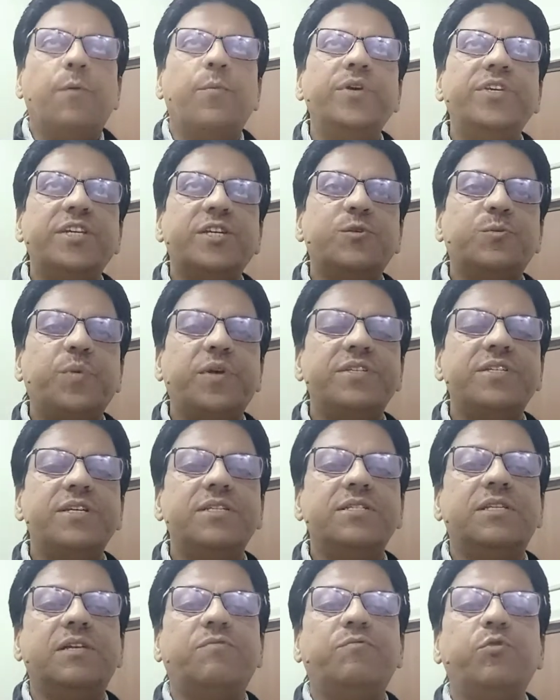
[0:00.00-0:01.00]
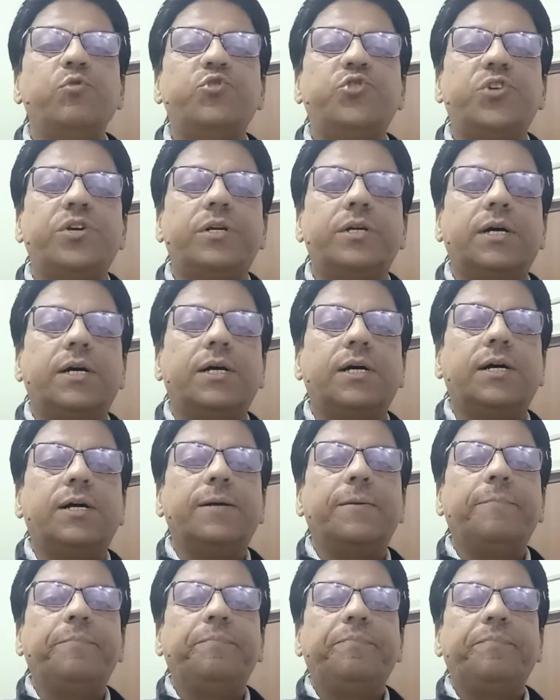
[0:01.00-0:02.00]
expresses the future
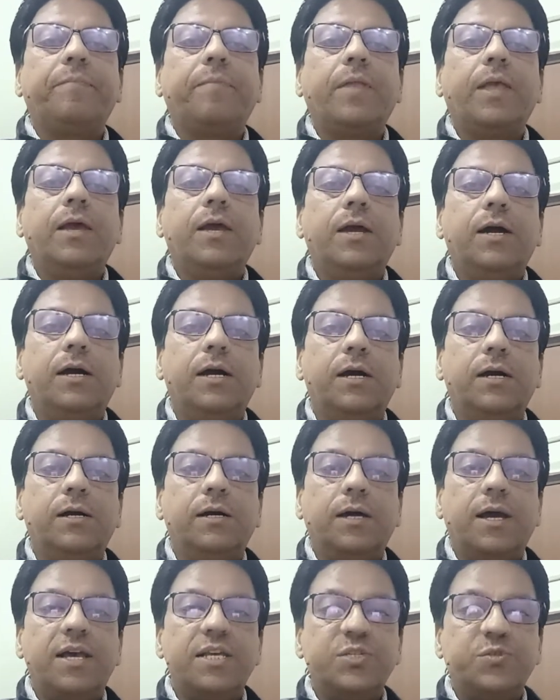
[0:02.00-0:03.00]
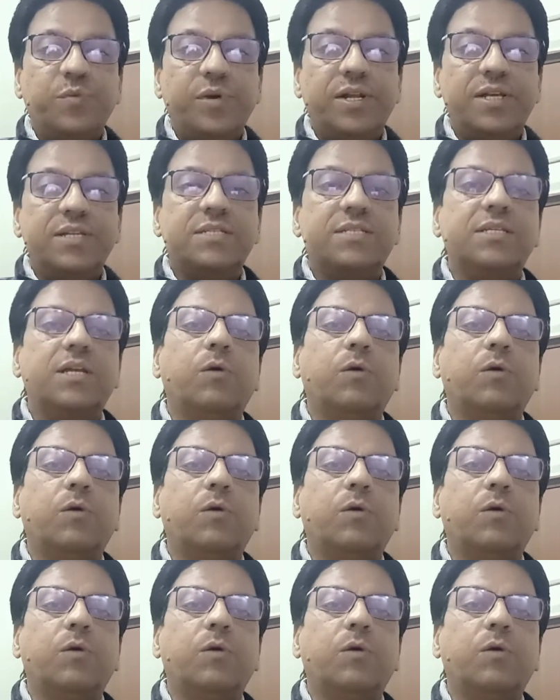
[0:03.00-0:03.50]
as well as the